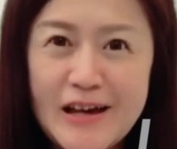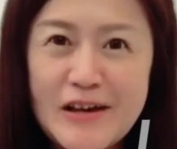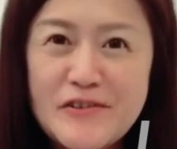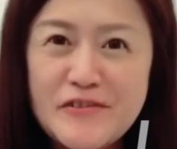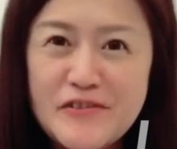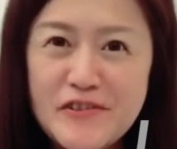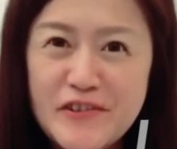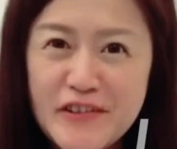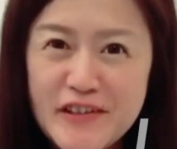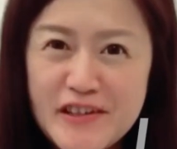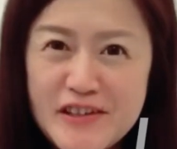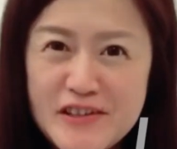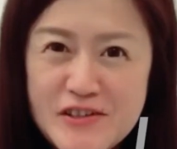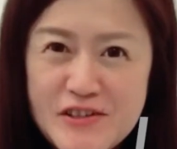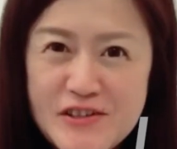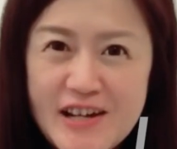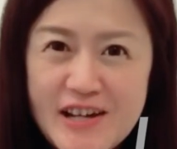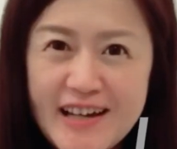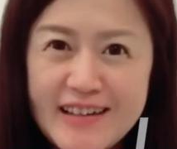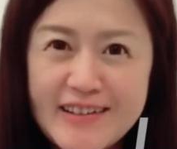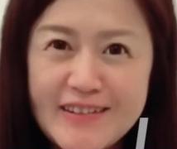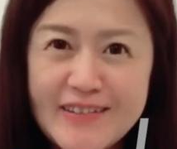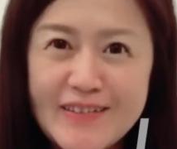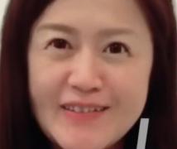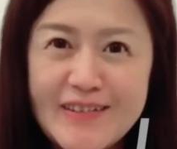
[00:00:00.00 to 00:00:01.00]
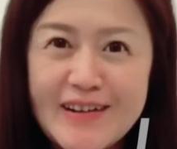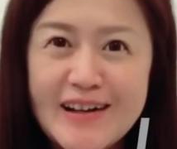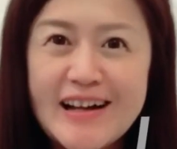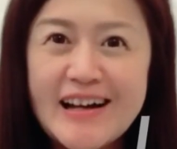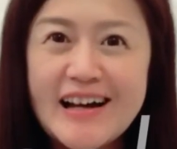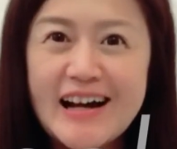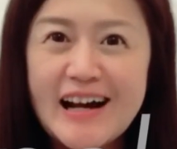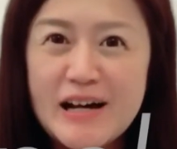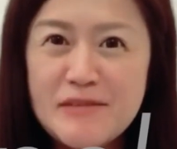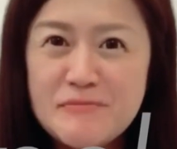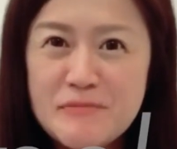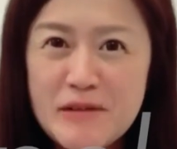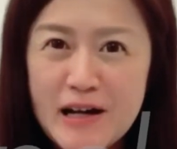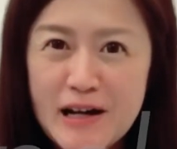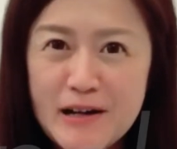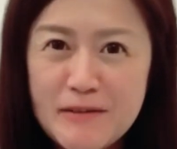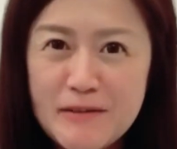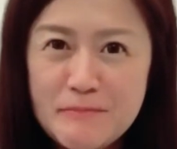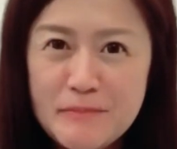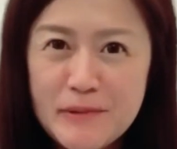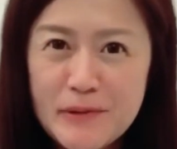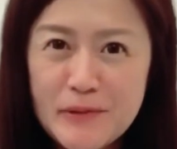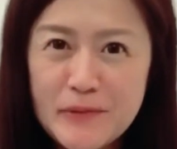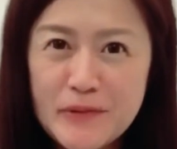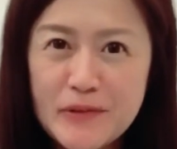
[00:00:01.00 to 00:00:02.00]
For this channel, I'm
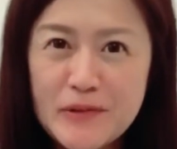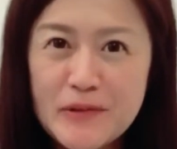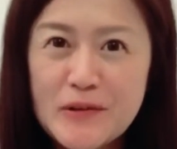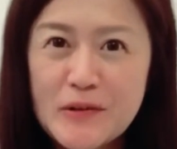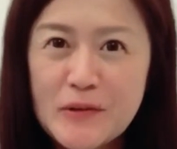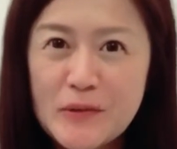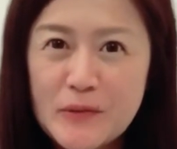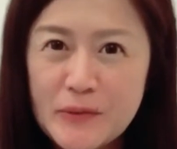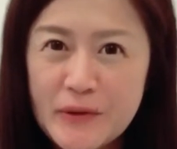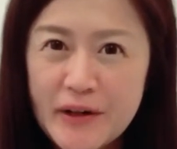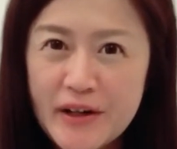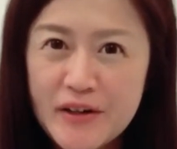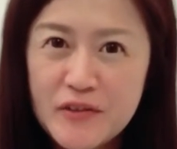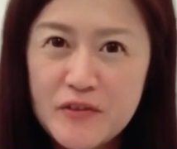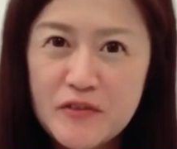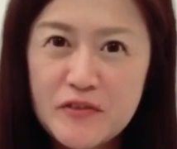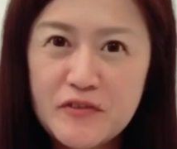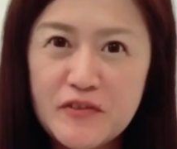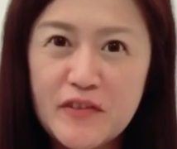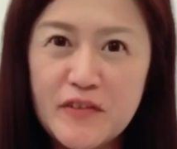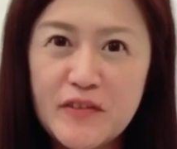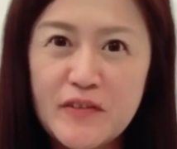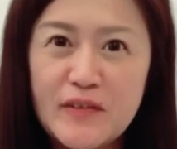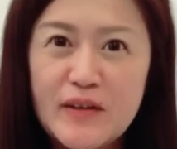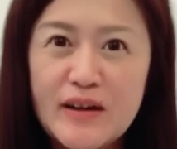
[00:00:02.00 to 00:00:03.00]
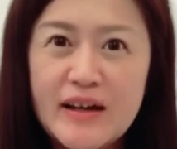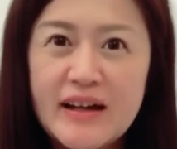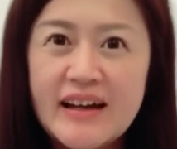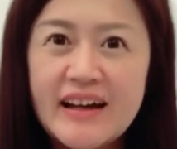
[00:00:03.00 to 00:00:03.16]
humbled, grateful,